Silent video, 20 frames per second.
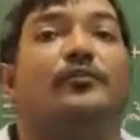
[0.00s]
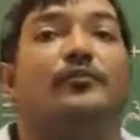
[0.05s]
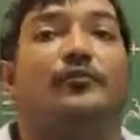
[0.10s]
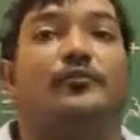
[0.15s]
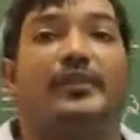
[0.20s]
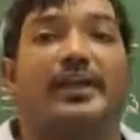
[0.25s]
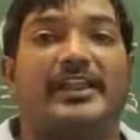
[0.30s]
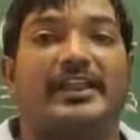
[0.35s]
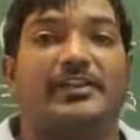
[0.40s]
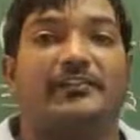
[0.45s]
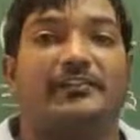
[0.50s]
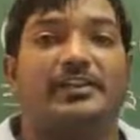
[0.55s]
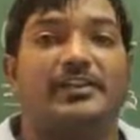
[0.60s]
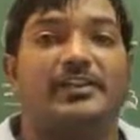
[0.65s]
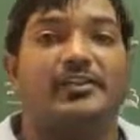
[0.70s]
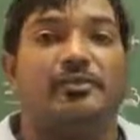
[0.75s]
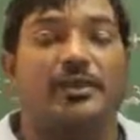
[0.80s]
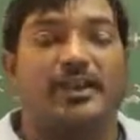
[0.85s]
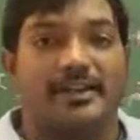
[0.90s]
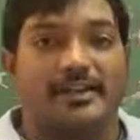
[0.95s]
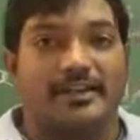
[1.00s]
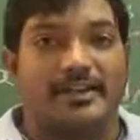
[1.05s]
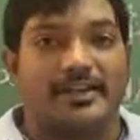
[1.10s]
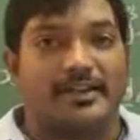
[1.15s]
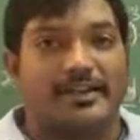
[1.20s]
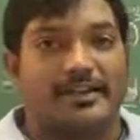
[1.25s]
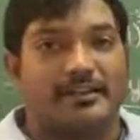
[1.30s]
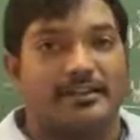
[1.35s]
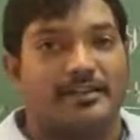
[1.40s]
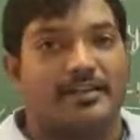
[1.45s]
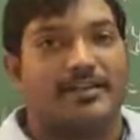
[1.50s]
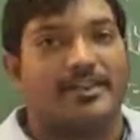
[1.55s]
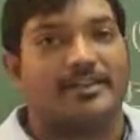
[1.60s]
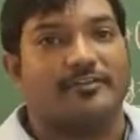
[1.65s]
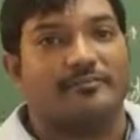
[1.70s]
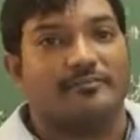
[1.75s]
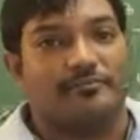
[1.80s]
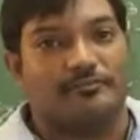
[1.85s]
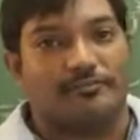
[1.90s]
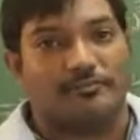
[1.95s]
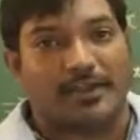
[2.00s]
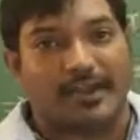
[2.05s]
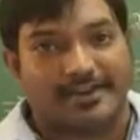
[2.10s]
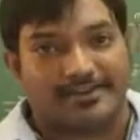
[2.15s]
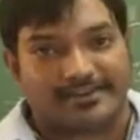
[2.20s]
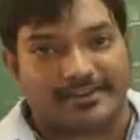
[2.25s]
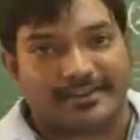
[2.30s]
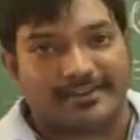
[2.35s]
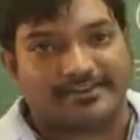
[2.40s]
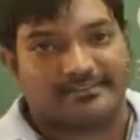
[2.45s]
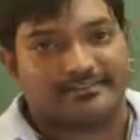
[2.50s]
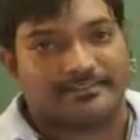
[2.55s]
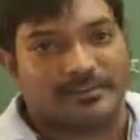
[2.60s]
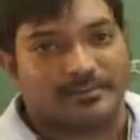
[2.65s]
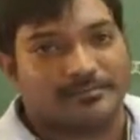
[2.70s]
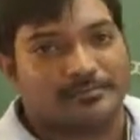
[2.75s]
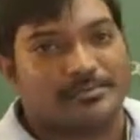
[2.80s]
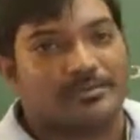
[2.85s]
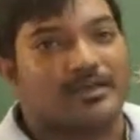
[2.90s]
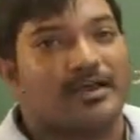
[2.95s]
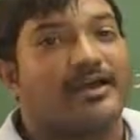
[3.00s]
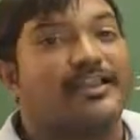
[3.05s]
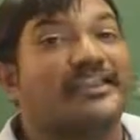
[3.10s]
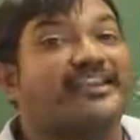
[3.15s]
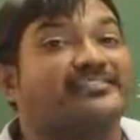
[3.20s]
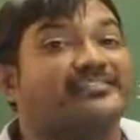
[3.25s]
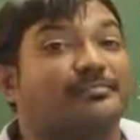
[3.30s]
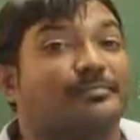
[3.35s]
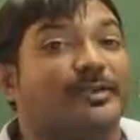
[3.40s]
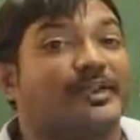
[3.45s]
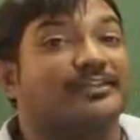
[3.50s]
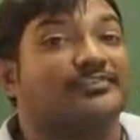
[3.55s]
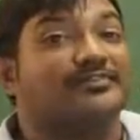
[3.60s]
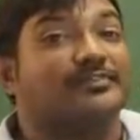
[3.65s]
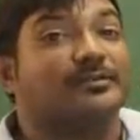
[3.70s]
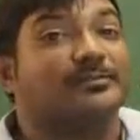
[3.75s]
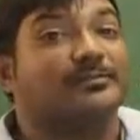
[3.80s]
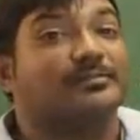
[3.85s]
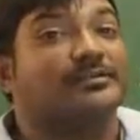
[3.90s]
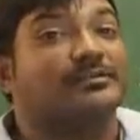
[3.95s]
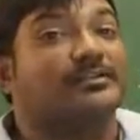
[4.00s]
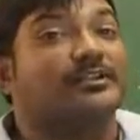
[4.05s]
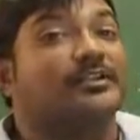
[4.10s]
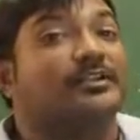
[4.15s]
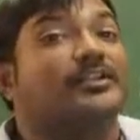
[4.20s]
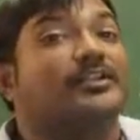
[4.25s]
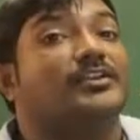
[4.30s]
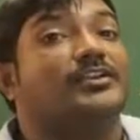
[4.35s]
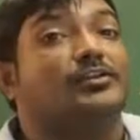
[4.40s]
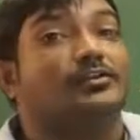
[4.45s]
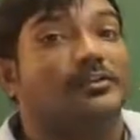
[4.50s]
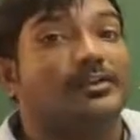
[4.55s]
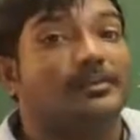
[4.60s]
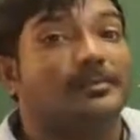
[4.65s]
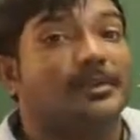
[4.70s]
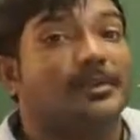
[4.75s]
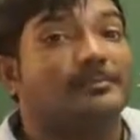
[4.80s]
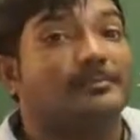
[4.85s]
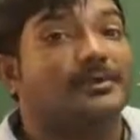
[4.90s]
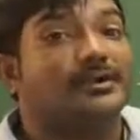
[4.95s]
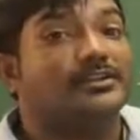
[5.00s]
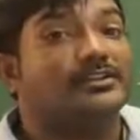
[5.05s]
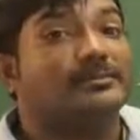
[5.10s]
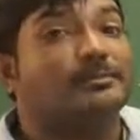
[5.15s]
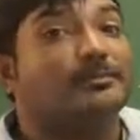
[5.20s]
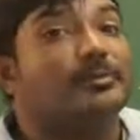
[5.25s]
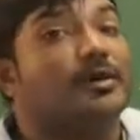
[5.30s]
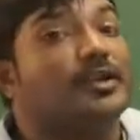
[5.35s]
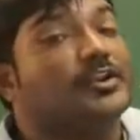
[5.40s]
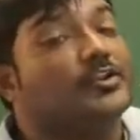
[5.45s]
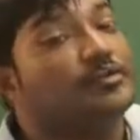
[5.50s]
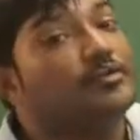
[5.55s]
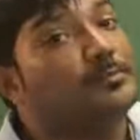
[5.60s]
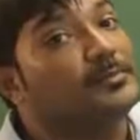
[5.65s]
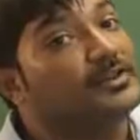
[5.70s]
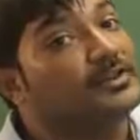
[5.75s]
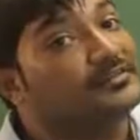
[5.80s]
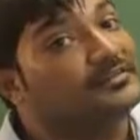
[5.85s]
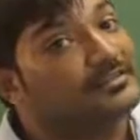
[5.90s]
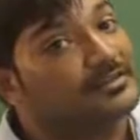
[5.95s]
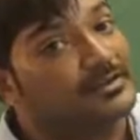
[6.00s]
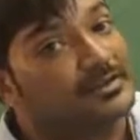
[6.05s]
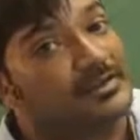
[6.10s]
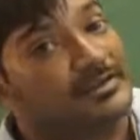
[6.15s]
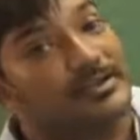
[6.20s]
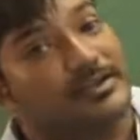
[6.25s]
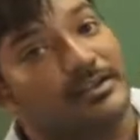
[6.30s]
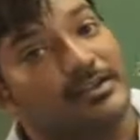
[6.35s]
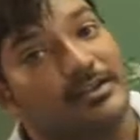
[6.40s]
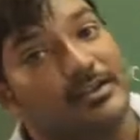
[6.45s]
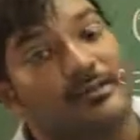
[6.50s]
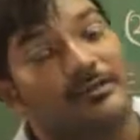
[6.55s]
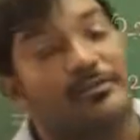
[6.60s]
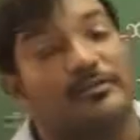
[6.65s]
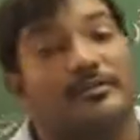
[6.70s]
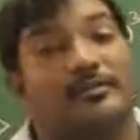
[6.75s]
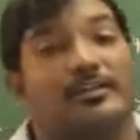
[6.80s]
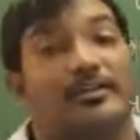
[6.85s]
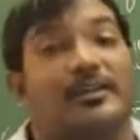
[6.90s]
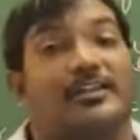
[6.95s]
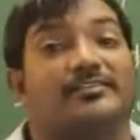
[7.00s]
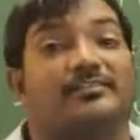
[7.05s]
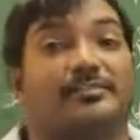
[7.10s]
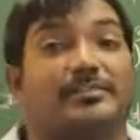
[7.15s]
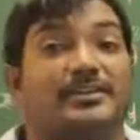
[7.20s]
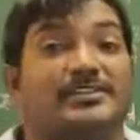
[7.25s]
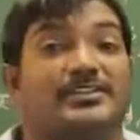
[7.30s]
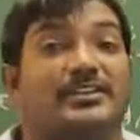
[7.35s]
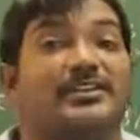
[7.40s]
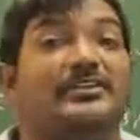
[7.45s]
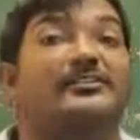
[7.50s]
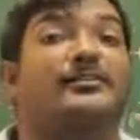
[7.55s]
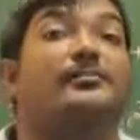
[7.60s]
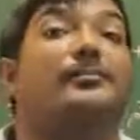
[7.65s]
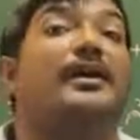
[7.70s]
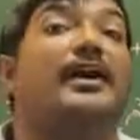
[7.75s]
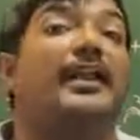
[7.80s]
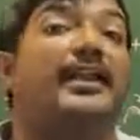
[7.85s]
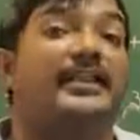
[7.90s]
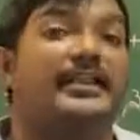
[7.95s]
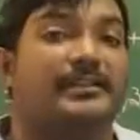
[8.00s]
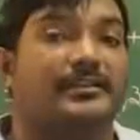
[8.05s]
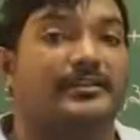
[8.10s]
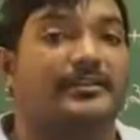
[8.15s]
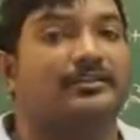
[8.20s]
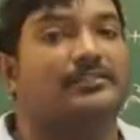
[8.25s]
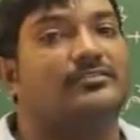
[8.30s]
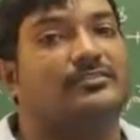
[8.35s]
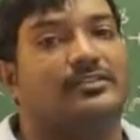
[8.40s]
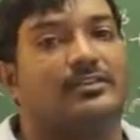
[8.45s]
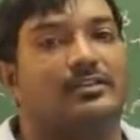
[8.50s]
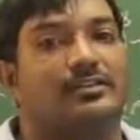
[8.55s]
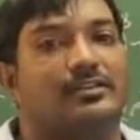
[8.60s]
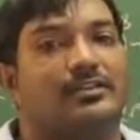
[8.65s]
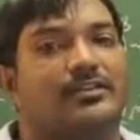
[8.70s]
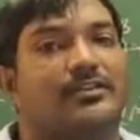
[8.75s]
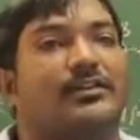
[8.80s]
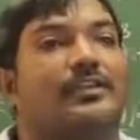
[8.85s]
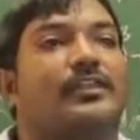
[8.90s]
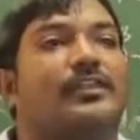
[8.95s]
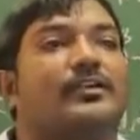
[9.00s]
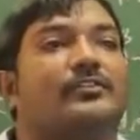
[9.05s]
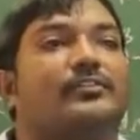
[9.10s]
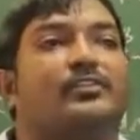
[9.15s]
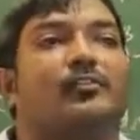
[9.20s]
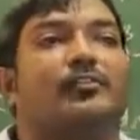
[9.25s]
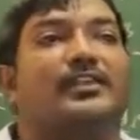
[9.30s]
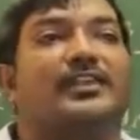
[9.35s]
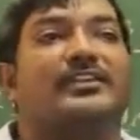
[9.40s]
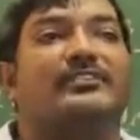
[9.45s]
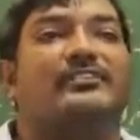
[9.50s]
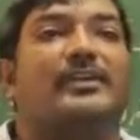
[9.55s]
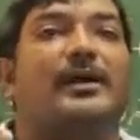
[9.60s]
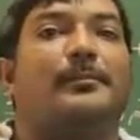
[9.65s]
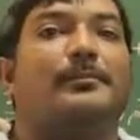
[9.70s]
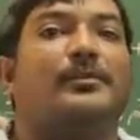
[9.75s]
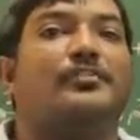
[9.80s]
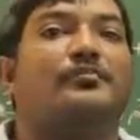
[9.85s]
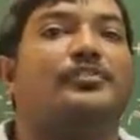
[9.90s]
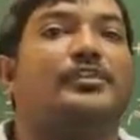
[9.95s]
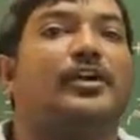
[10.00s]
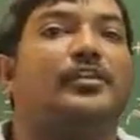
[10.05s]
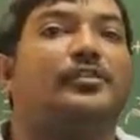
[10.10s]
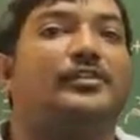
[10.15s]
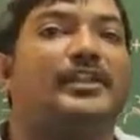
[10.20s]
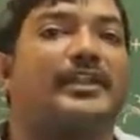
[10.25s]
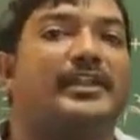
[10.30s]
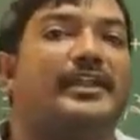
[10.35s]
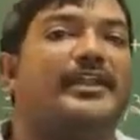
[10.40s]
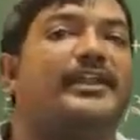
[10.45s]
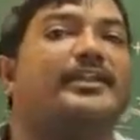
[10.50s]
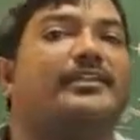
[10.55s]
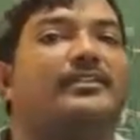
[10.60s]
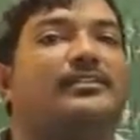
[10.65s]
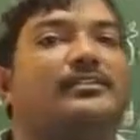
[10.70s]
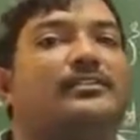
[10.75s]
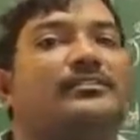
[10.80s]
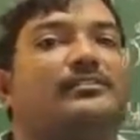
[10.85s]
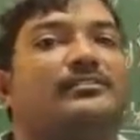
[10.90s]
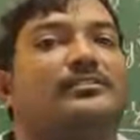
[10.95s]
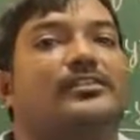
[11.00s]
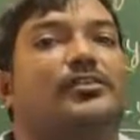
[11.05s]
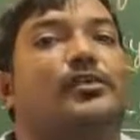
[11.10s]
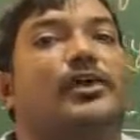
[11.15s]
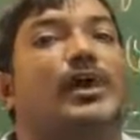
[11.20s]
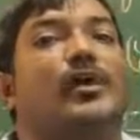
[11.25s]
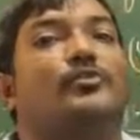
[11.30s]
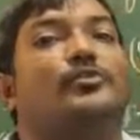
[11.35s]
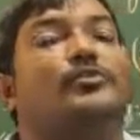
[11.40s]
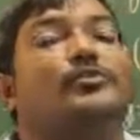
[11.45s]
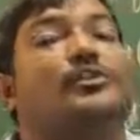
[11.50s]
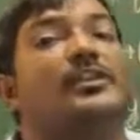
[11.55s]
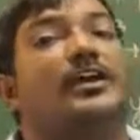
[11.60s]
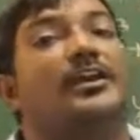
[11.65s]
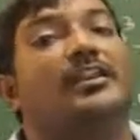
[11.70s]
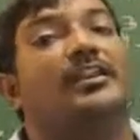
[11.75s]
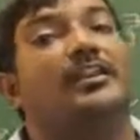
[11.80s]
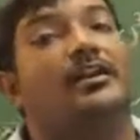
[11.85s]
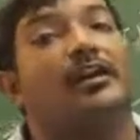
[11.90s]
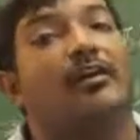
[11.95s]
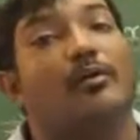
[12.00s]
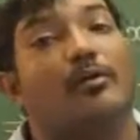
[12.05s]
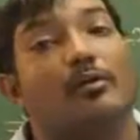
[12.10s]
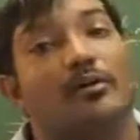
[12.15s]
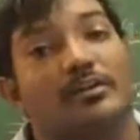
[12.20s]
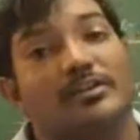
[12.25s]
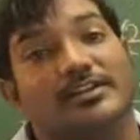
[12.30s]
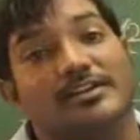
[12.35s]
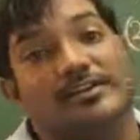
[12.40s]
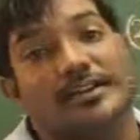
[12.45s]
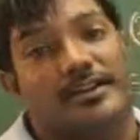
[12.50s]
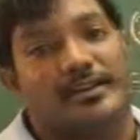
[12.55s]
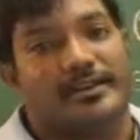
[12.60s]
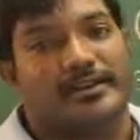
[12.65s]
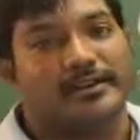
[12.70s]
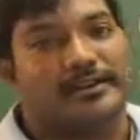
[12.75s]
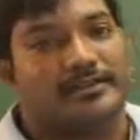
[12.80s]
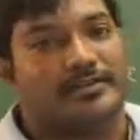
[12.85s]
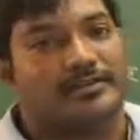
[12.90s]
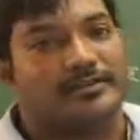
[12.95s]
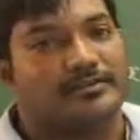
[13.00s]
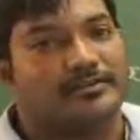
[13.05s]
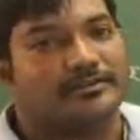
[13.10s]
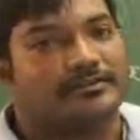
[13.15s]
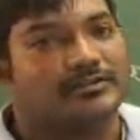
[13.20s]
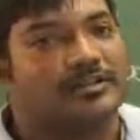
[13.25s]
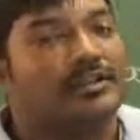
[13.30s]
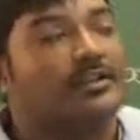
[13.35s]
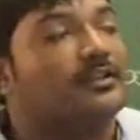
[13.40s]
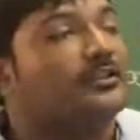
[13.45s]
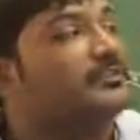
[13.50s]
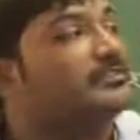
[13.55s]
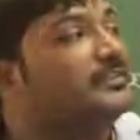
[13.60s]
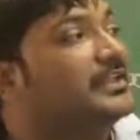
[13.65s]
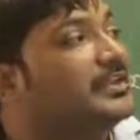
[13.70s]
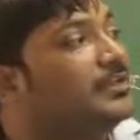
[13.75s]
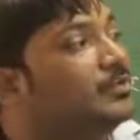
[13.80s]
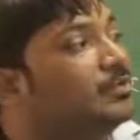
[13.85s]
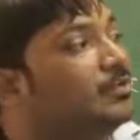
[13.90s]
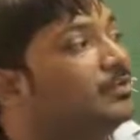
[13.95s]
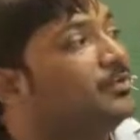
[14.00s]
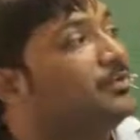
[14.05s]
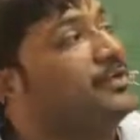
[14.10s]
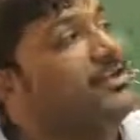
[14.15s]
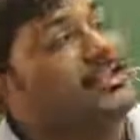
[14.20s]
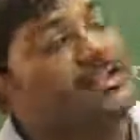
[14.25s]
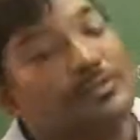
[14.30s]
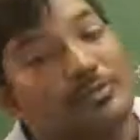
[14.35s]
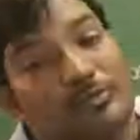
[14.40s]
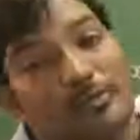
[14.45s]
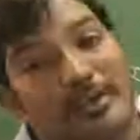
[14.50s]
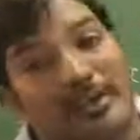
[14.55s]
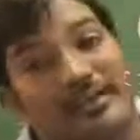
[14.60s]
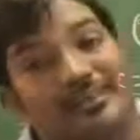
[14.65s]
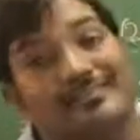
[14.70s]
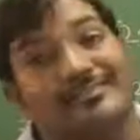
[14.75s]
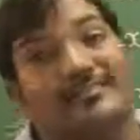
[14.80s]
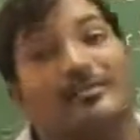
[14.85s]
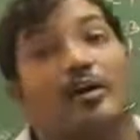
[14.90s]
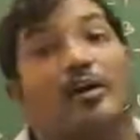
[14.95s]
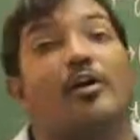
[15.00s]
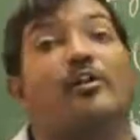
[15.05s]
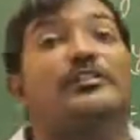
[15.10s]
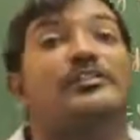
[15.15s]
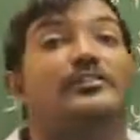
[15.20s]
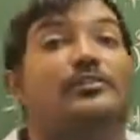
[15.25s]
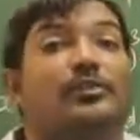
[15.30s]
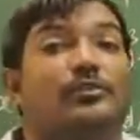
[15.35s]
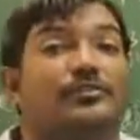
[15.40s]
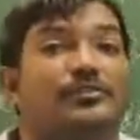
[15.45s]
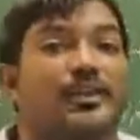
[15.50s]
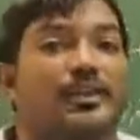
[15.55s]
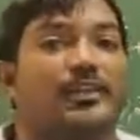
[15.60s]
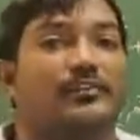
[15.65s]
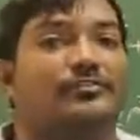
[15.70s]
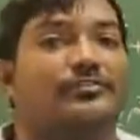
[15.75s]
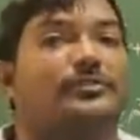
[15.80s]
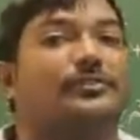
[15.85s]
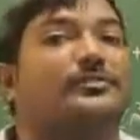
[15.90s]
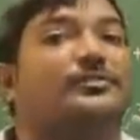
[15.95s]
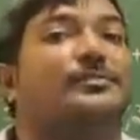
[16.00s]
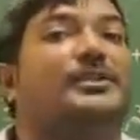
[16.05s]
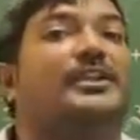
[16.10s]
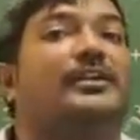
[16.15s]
Whenever you get an like factorized sums or expand sums, you remember the polynomials clearly, especially the identities clearly. So for example, if you have 10 identities, you have to learn all the 10 identities. Then only you can solve those kind of sums.